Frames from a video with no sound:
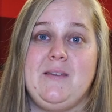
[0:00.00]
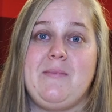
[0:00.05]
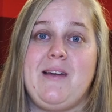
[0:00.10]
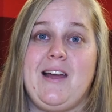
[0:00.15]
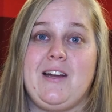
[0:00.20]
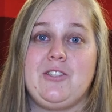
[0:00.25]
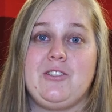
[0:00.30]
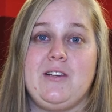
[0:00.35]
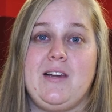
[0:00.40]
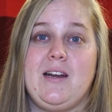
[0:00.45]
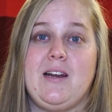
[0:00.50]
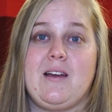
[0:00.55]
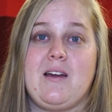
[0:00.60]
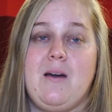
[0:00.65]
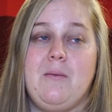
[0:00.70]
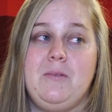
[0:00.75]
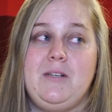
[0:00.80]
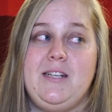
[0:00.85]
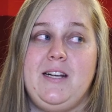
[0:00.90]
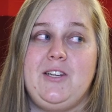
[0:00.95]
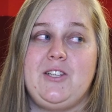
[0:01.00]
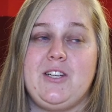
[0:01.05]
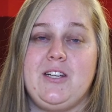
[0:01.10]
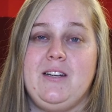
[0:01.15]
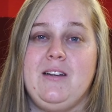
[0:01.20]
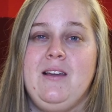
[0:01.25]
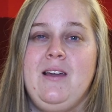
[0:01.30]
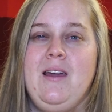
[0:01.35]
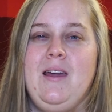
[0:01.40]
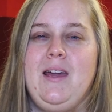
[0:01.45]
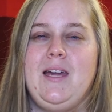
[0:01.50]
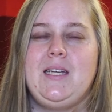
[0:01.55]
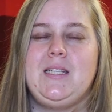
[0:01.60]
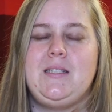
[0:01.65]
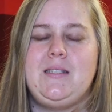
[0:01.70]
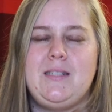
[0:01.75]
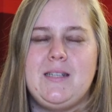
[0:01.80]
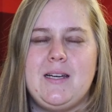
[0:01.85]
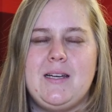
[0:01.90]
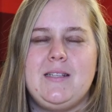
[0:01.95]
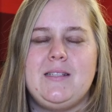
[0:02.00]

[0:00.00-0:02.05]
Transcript: him actually at a competition, it